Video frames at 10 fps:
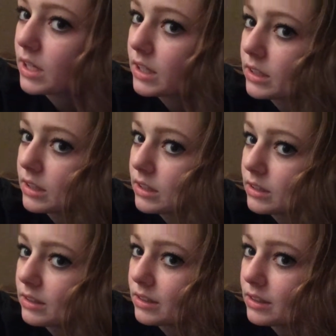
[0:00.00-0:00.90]

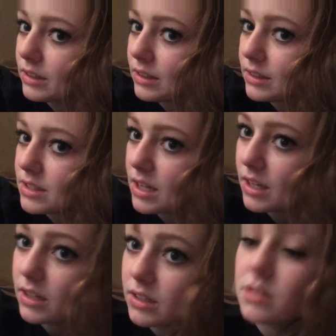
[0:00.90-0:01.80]
and it's
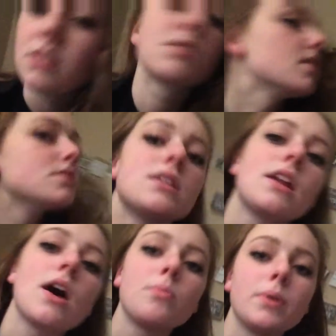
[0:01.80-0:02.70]
like disgusting
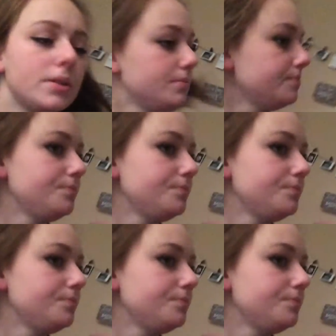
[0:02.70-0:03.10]
now, but